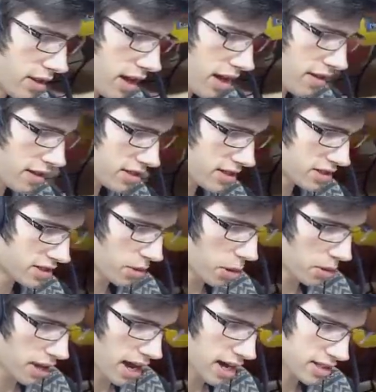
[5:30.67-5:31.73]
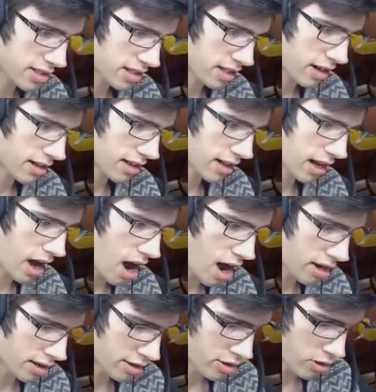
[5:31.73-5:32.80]
So yeah, this is probably actually like the
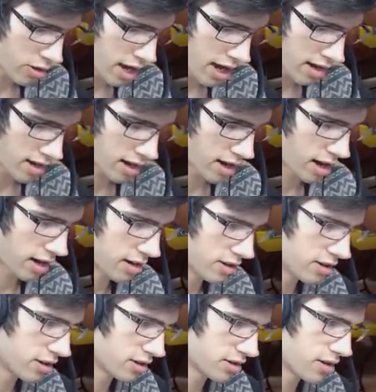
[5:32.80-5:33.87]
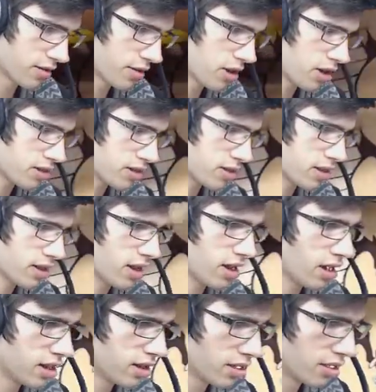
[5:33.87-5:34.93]
harder to get card, because the
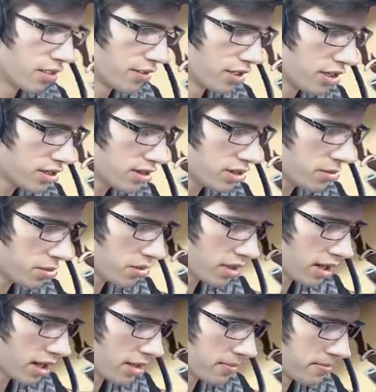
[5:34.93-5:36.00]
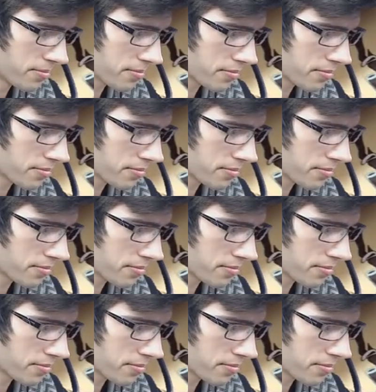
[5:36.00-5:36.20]
reverses are pretty